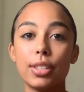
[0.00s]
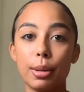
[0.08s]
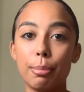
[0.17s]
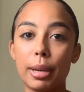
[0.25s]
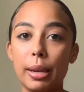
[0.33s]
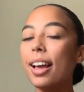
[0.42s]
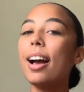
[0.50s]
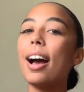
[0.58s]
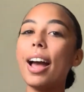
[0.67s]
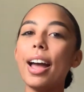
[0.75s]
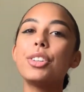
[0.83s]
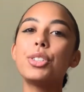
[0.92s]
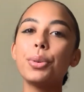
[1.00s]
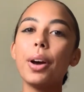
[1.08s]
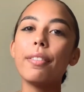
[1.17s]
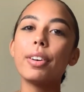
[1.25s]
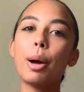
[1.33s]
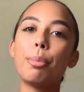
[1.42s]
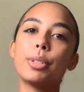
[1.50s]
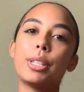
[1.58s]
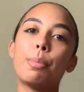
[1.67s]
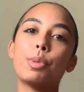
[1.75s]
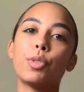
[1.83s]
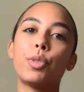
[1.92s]
B. I do have a couple
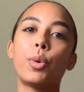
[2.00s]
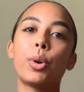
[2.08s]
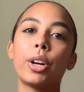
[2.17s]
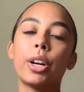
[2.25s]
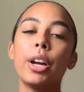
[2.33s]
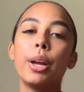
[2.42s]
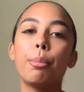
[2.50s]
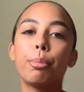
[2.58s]
tips for